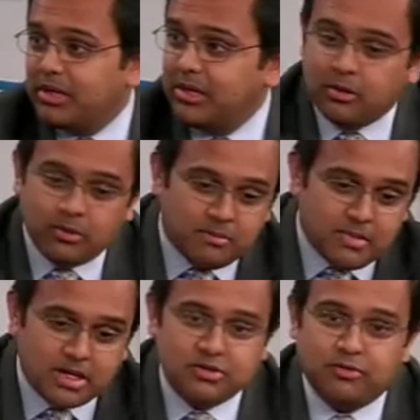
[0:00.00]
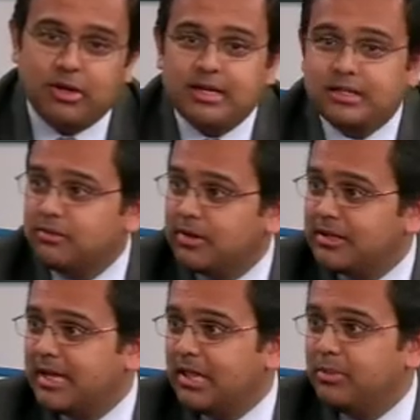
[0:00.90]
You know, much of what I do on a
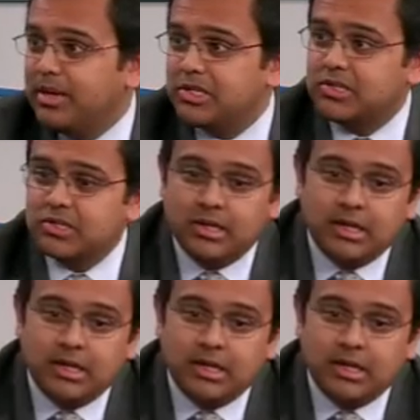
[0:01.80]
daily basis